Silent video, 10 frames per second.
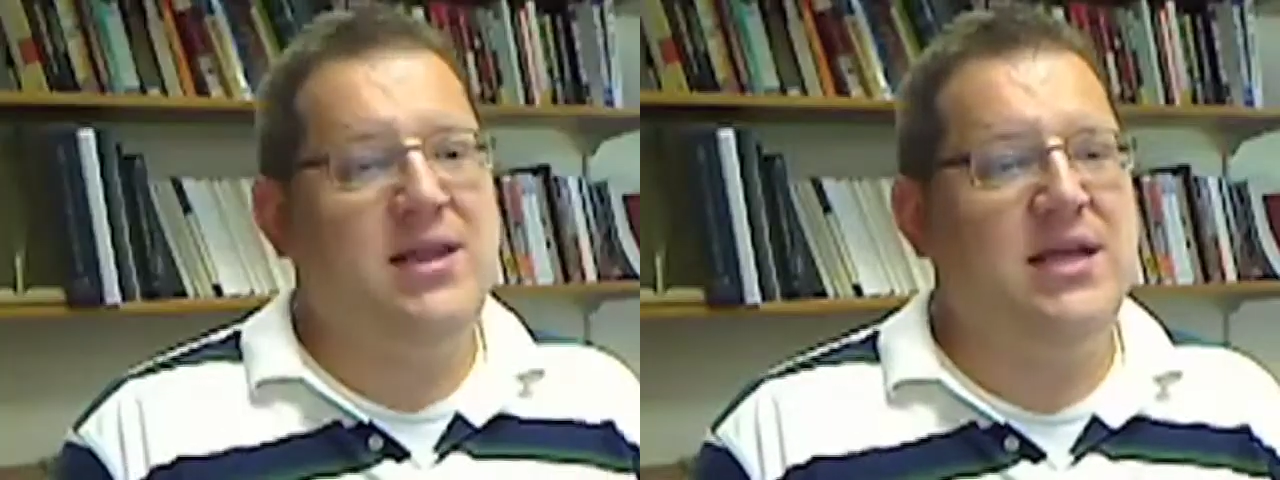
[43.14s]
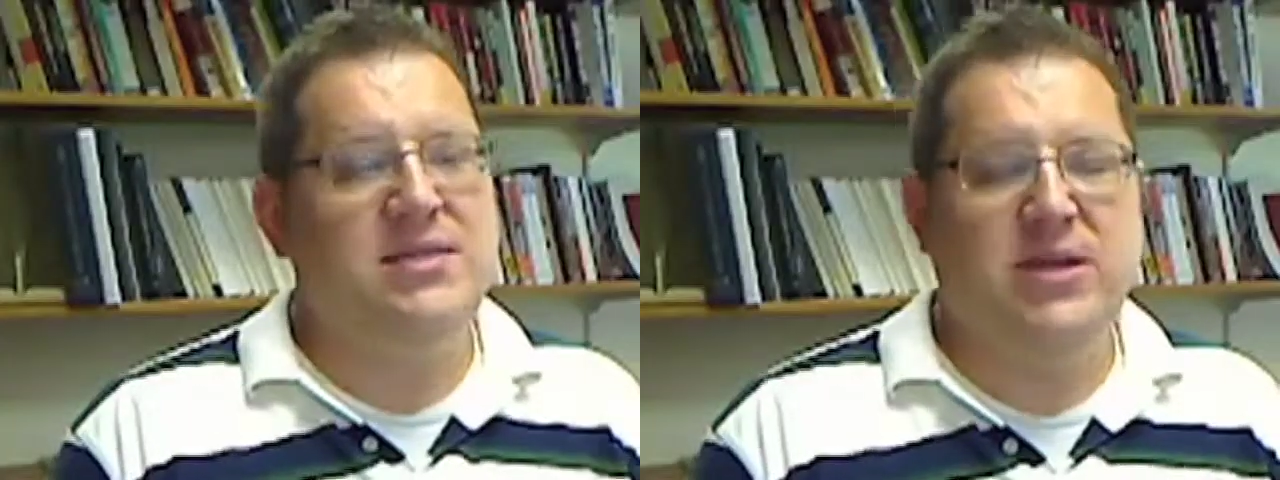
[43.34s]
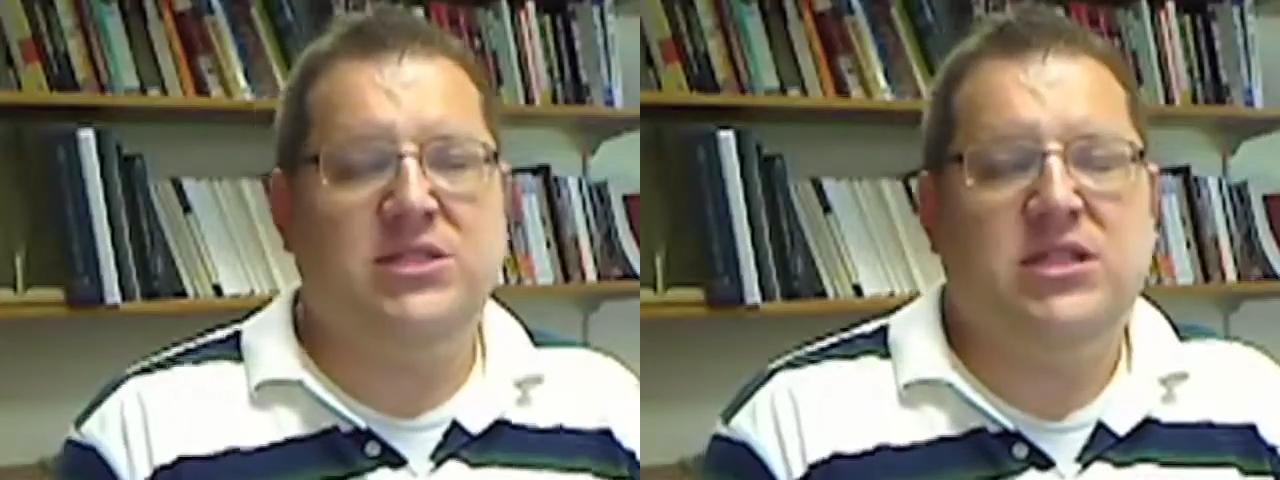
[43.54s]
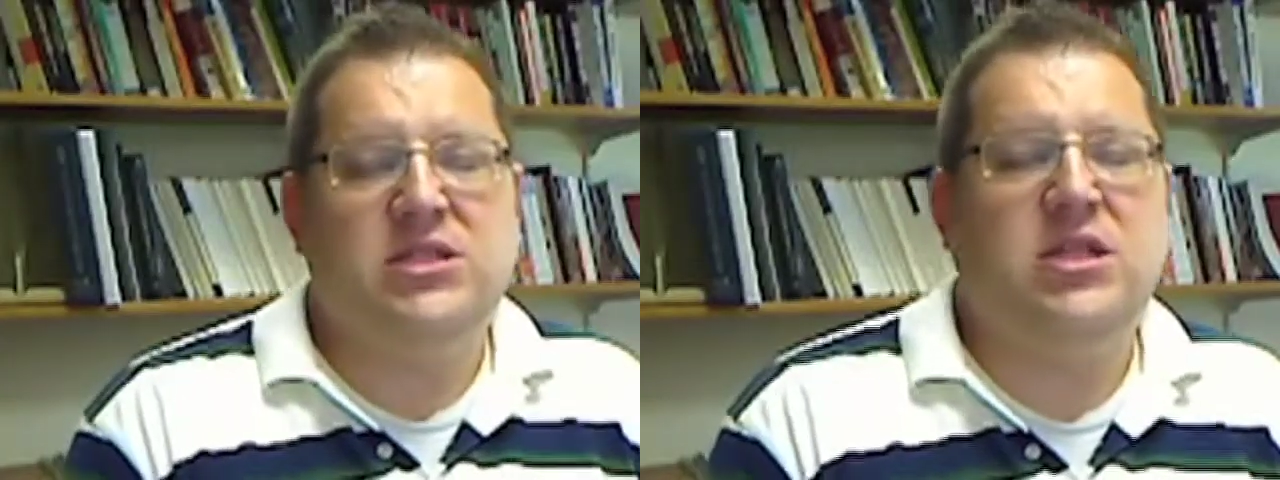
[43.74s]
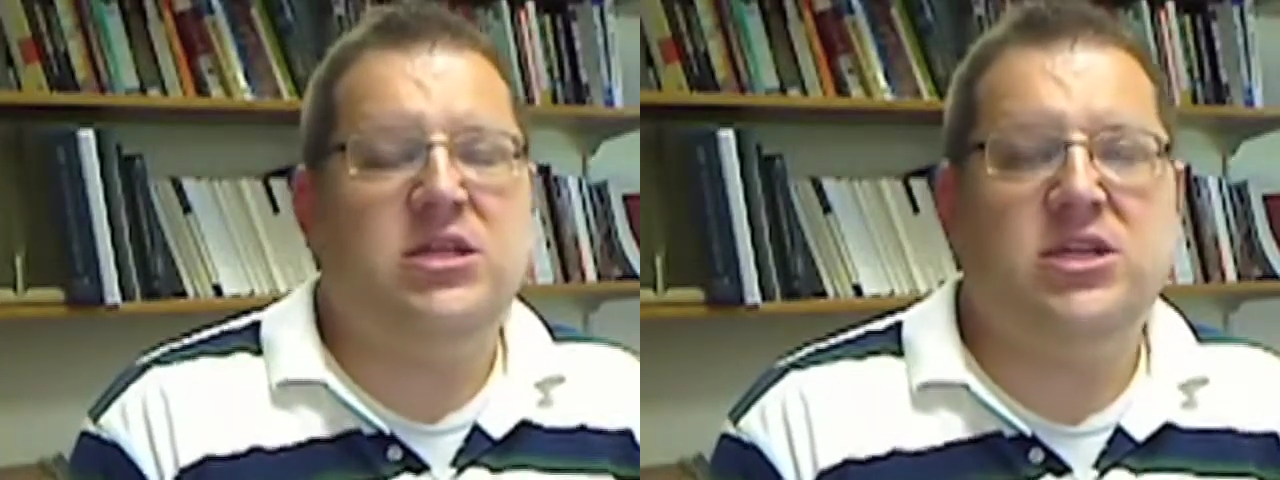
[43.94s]
think I mentioned this
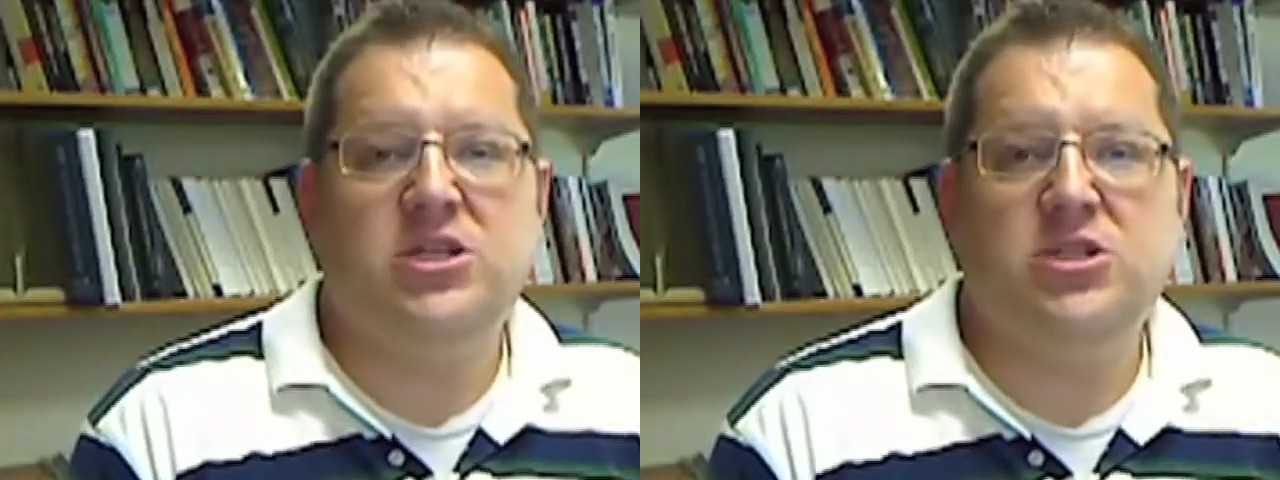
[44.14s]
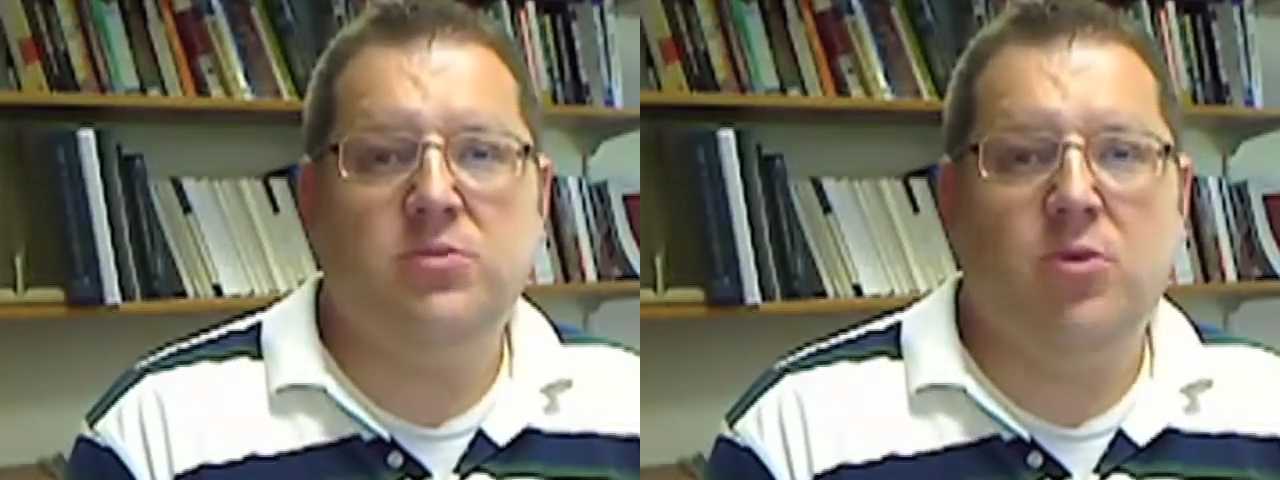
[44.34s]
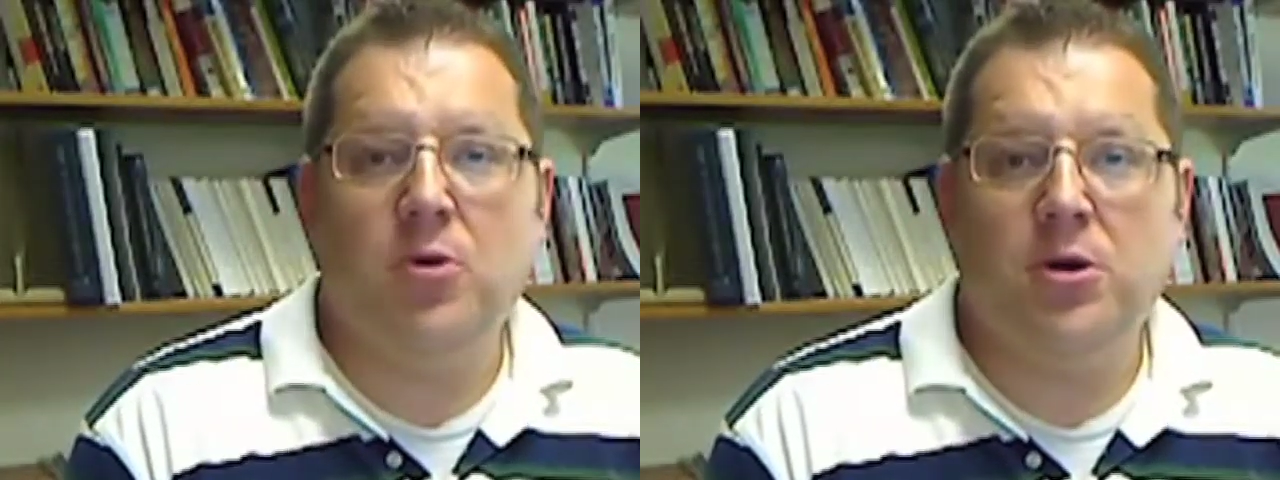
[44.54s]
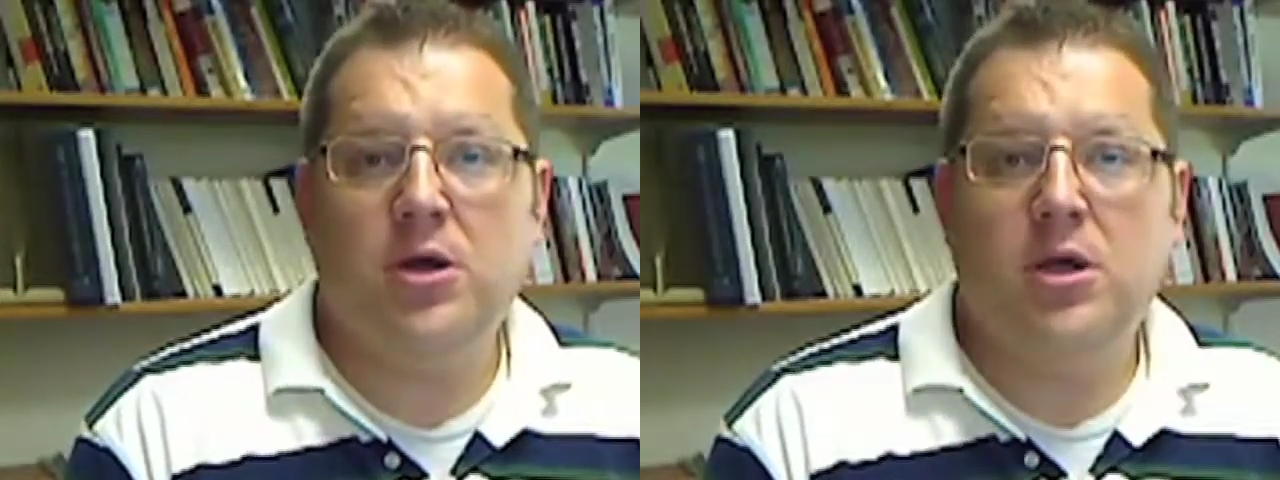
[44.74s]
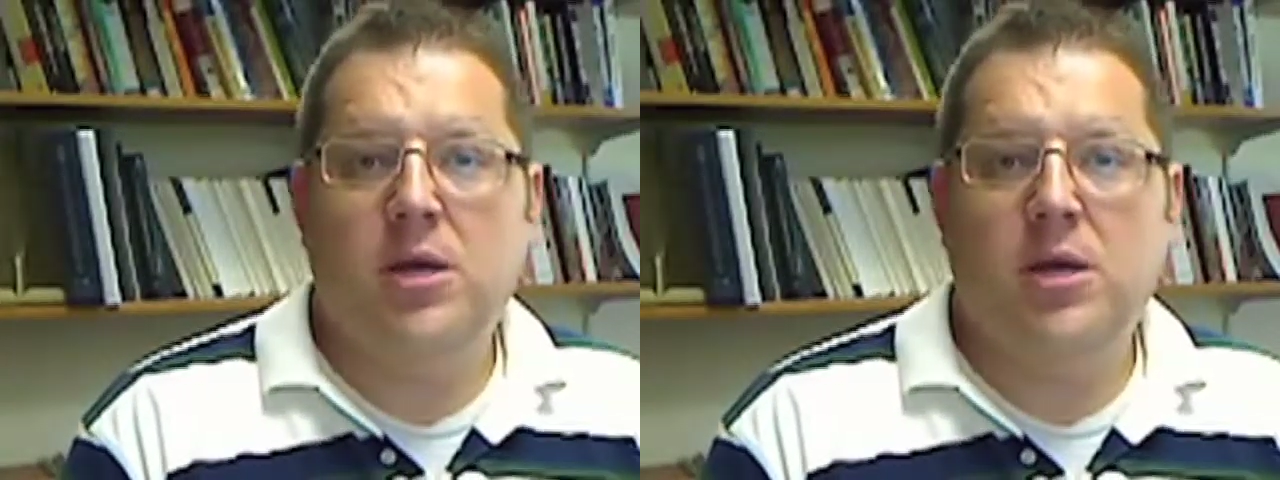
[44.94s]
on the discussion board,